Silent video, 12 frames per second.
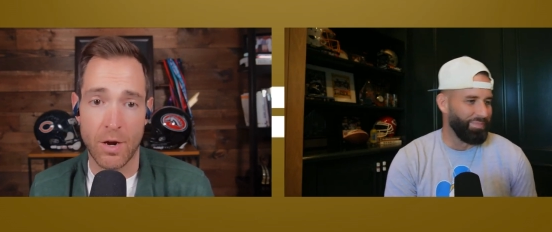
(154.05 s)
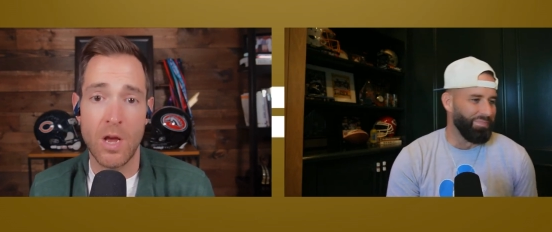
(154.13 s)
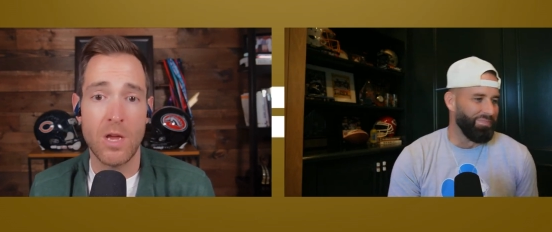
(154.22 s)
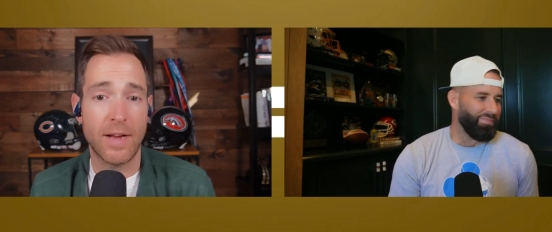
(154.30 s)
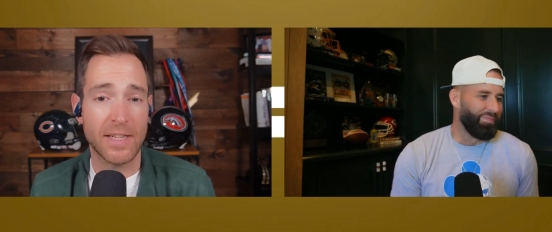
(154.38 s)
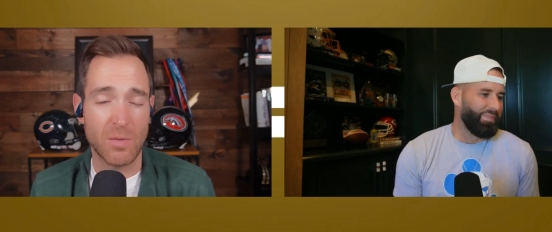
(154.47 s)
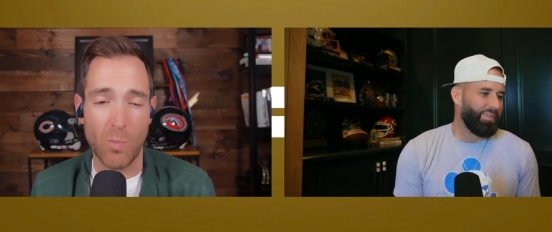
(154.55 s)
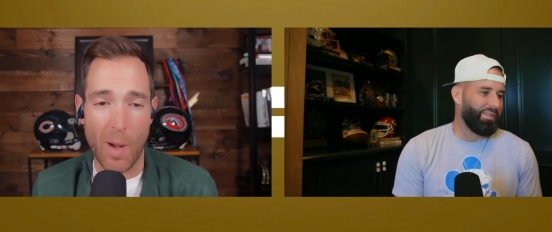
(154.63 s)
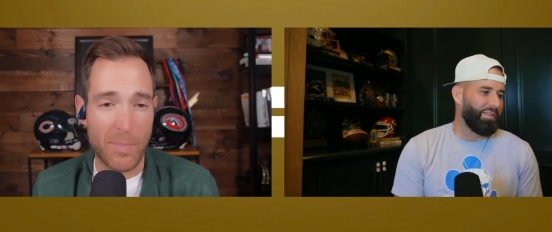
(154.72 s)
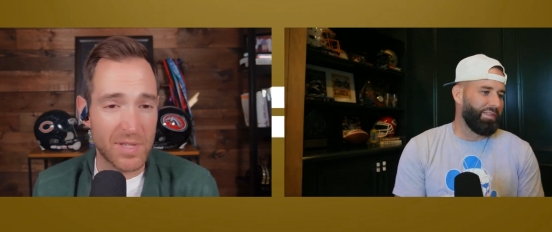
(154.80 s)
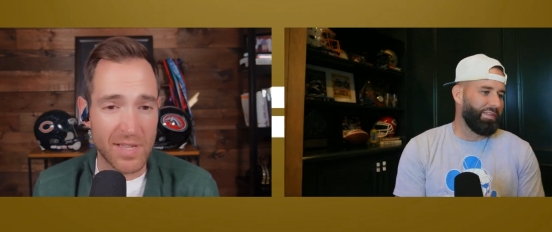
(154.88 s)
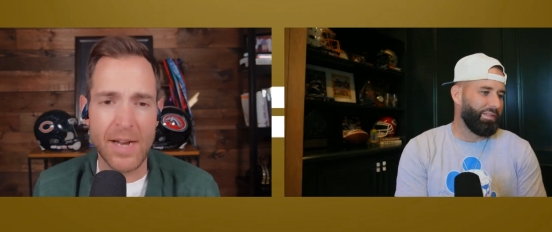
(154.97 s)
Speaker 1: You got some
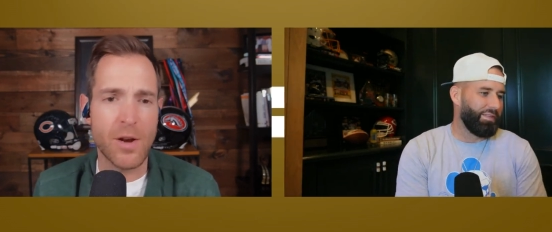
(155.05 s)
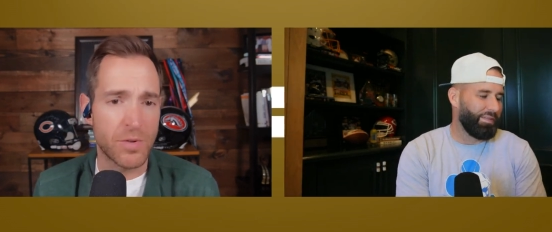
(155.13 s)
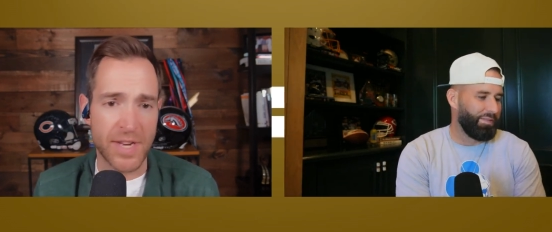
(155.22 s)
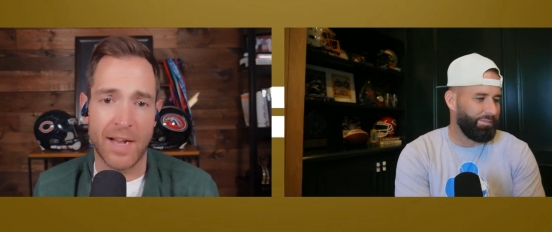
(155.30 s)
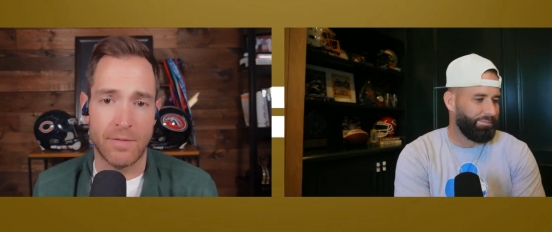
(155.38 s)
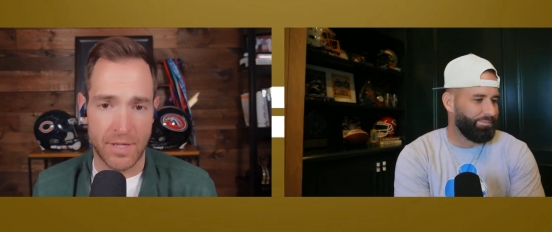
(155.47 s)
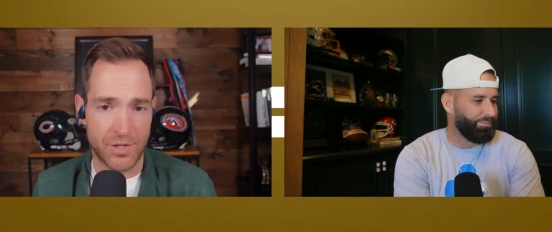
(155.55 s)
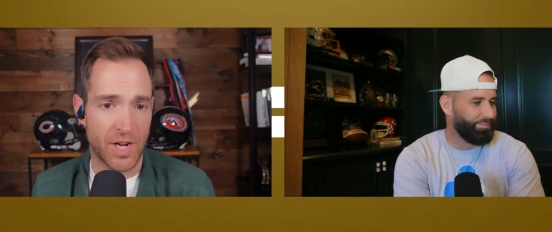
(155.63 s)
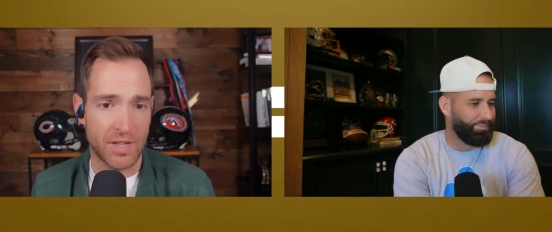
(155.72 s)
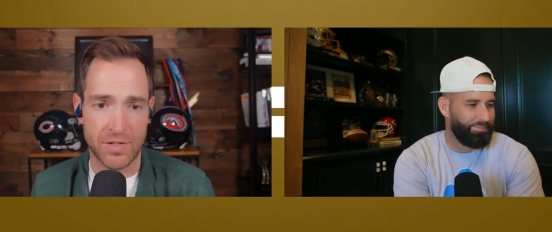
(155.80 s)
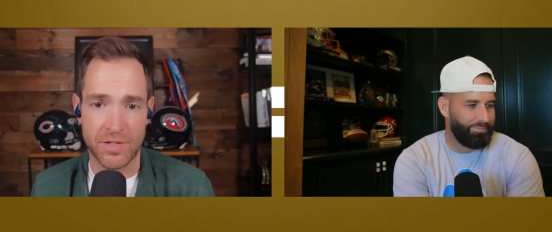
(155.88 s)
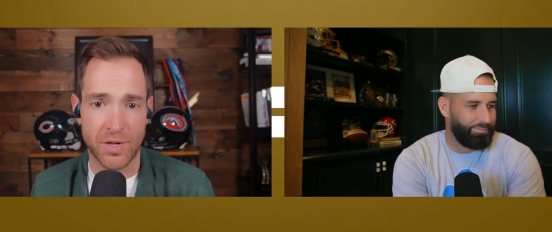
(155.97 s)
weapons. I know Diontae
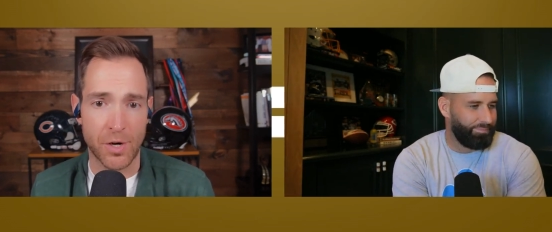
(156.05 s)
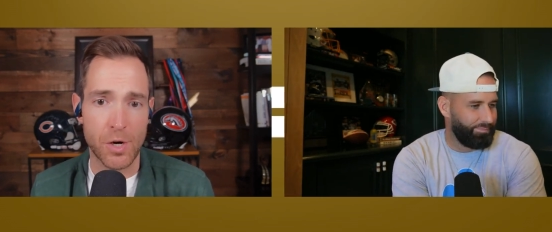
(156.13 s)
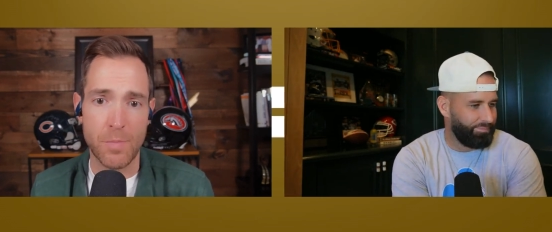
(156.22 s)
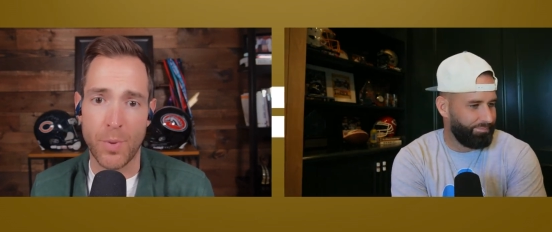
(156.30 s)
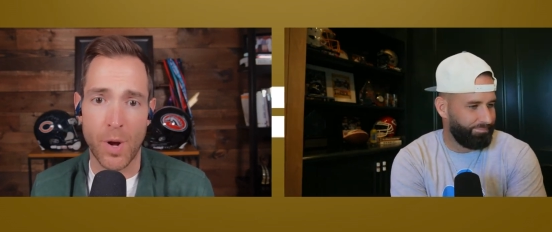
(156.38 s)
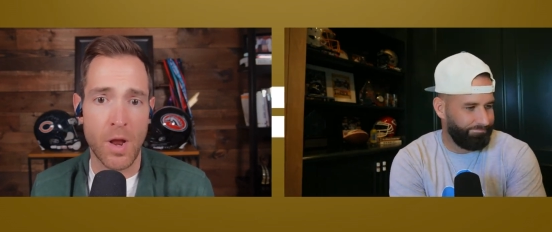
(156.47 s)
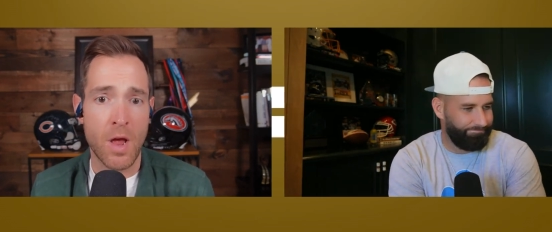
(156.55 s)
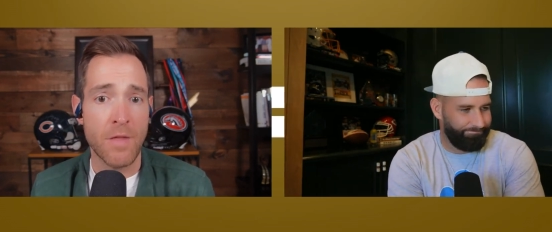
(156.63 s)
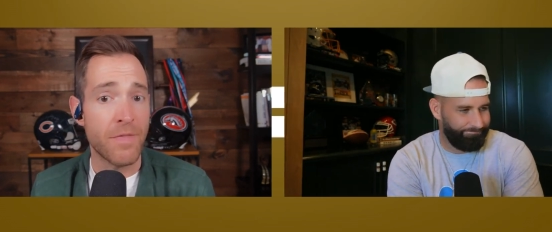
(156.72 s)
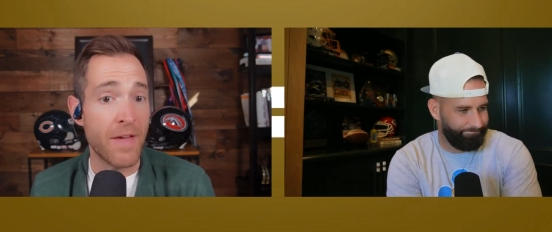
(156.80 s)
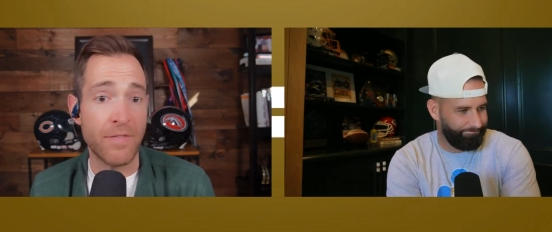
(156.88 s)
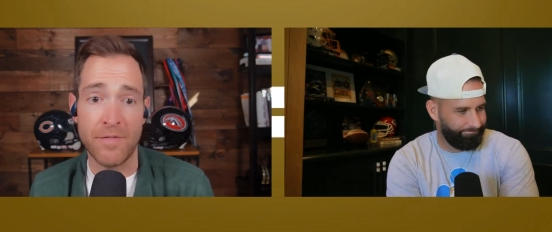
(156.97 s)
Johnson's hurt, but
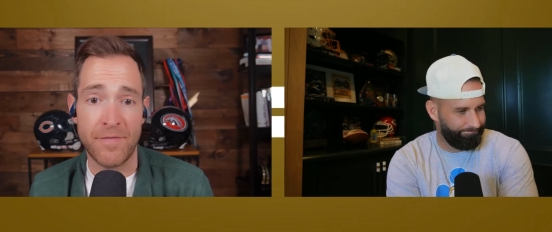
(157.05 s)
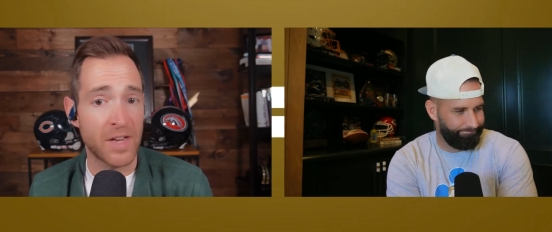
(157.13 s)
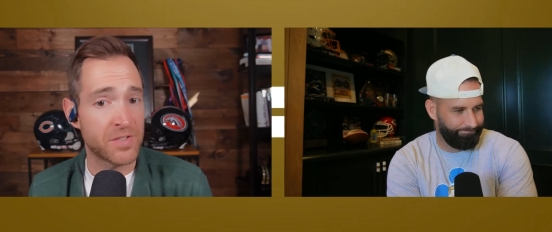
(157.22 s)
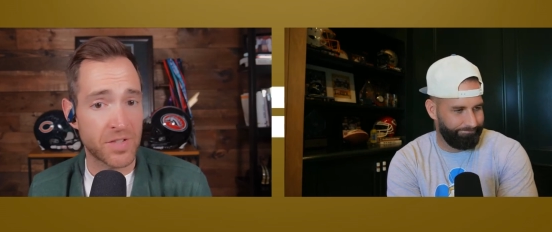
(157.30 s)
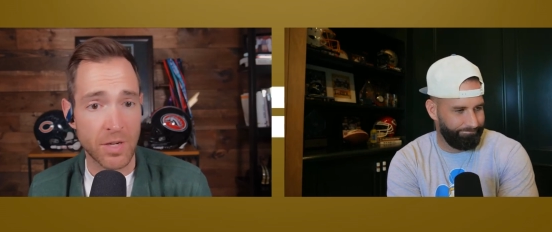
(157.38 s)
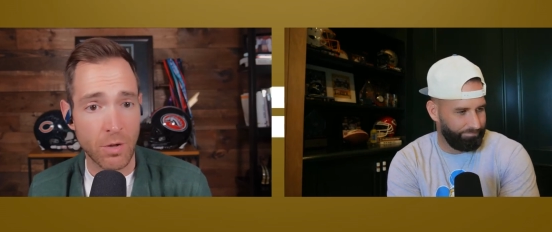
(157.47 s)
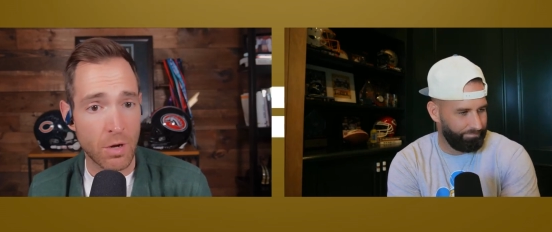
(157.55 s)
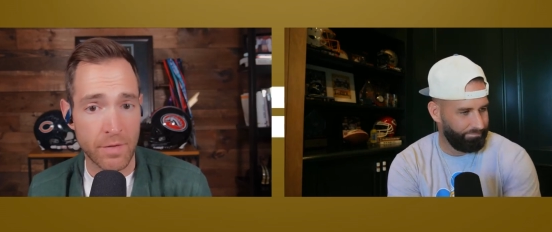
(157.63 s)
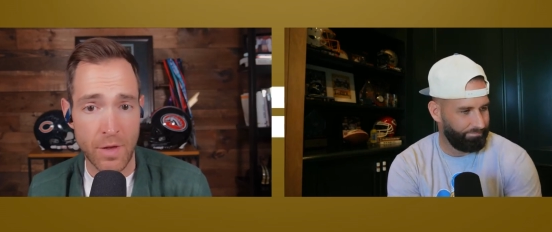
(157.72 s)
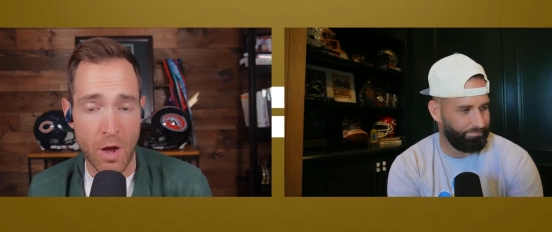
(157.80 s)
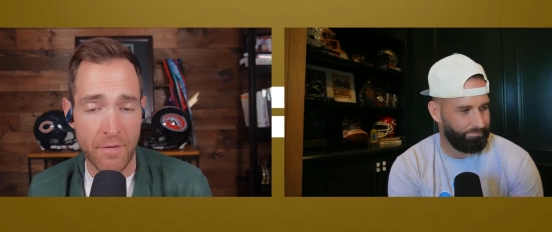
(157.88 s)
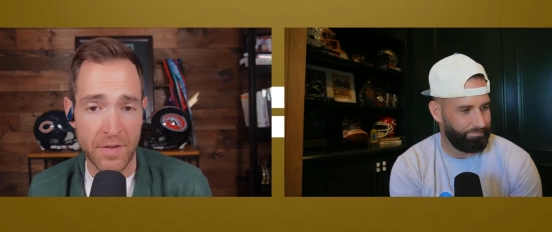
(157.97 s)
they've invested along
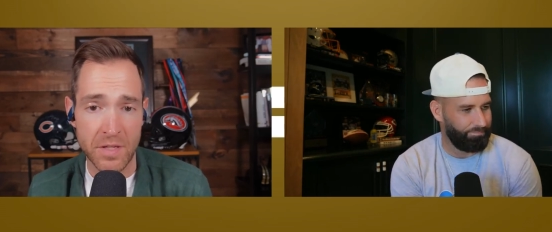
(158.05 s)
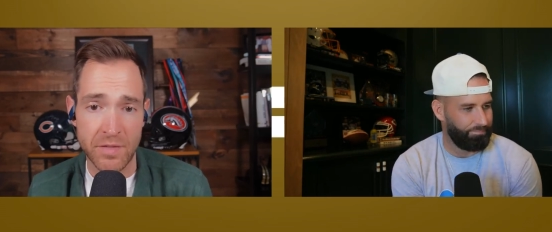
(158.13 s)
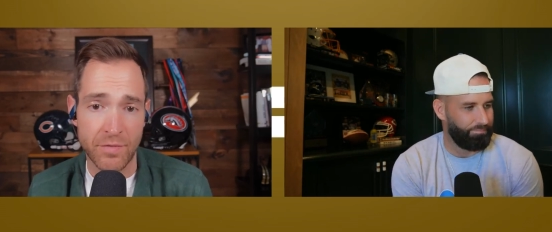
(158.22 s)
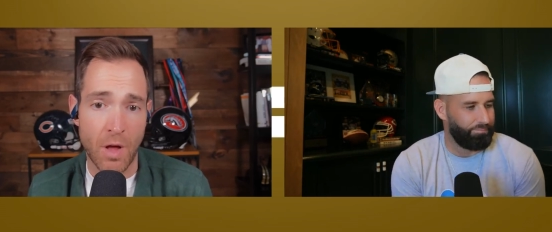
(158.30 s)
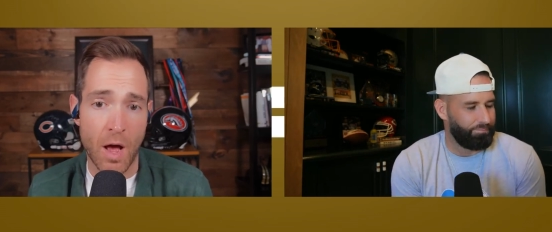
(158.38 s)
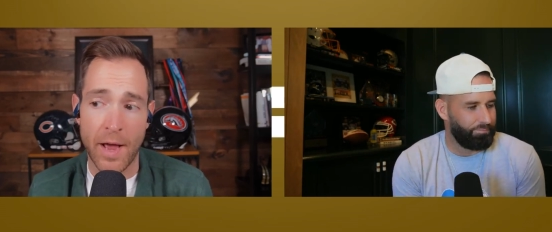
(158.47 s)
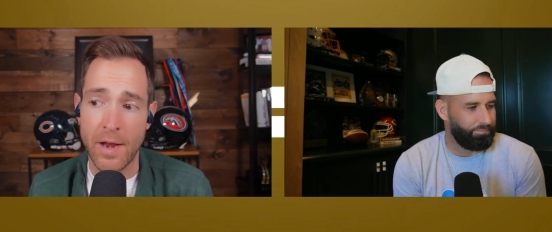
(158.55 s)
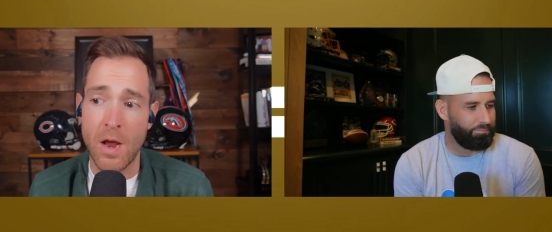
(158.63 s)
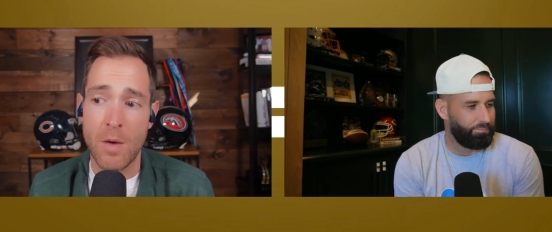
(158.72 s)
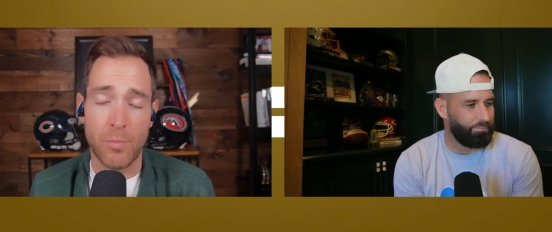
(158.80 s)
the offensive line.